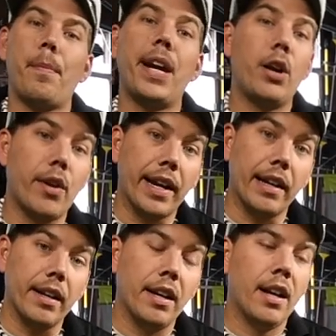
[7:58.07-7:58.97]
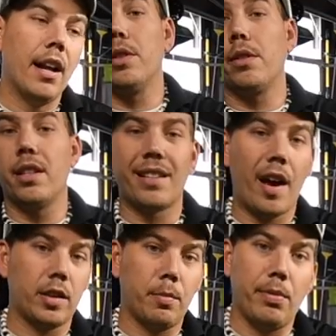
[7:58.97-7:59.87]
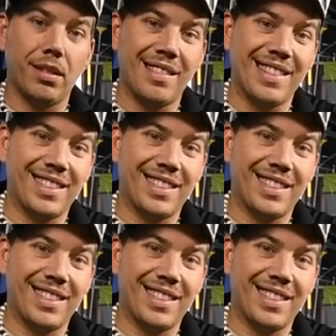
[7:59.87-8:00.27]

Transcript: period. This house was built in the